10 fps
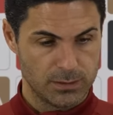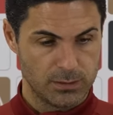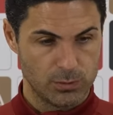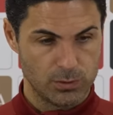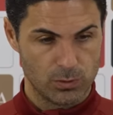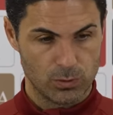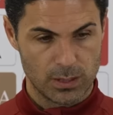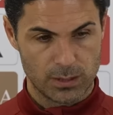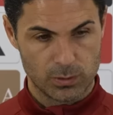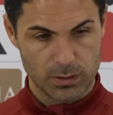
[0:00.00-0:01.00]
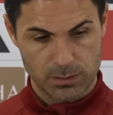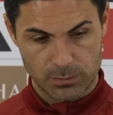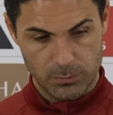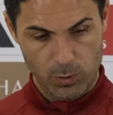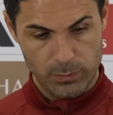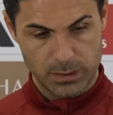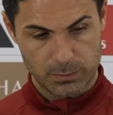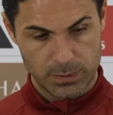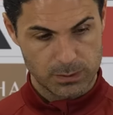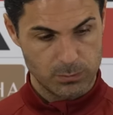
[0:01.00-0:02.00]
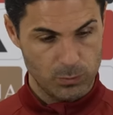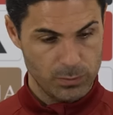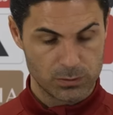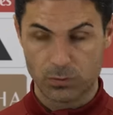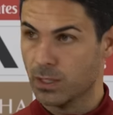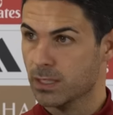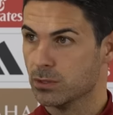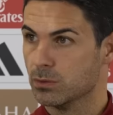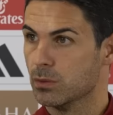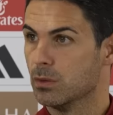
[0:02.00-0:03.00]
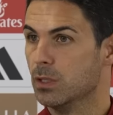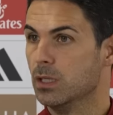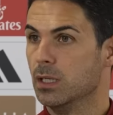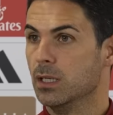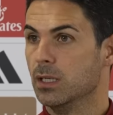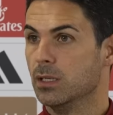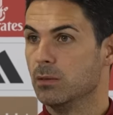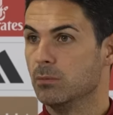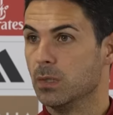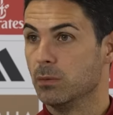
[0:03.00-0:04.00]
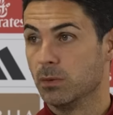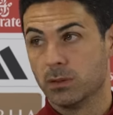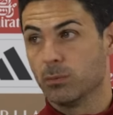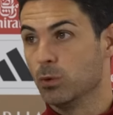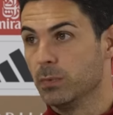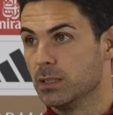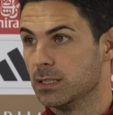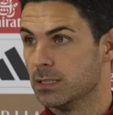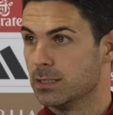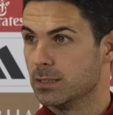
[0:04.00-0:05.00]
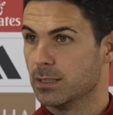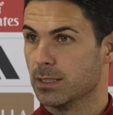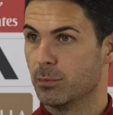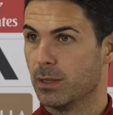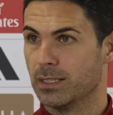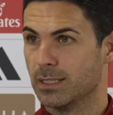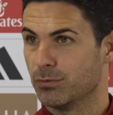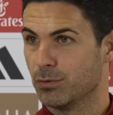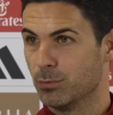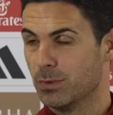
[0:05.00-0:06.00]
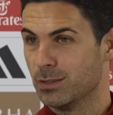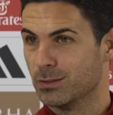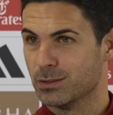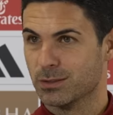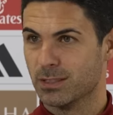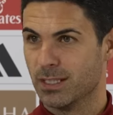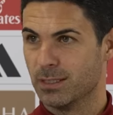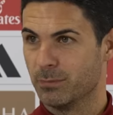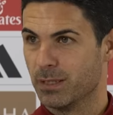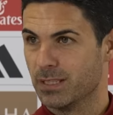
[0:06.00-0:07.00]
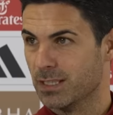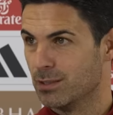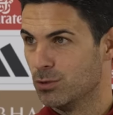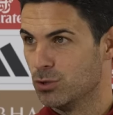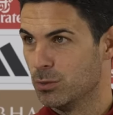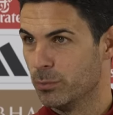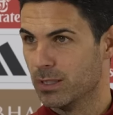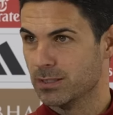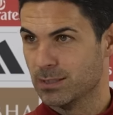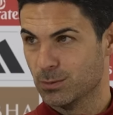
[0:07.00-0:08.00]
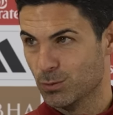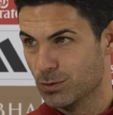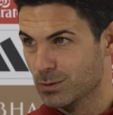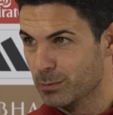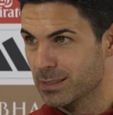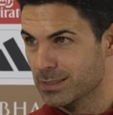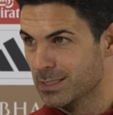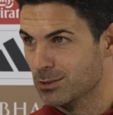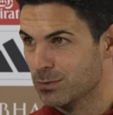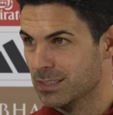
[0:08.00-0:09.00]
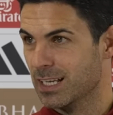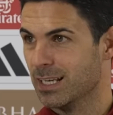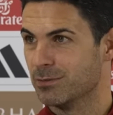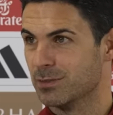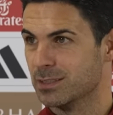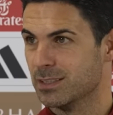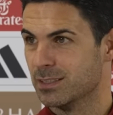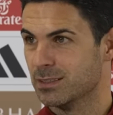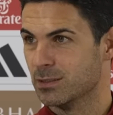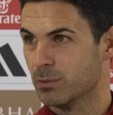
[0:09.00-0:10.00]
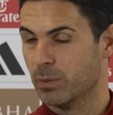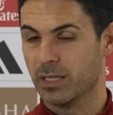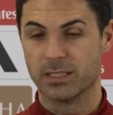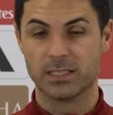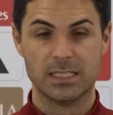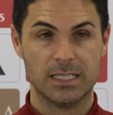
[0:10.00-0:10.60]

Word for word: When you look at Riz moments, best moments for Arsenal, it is a moment that he played a few minutes and he made a huge impact, and it was one of the best days of his life as an Arsenal player.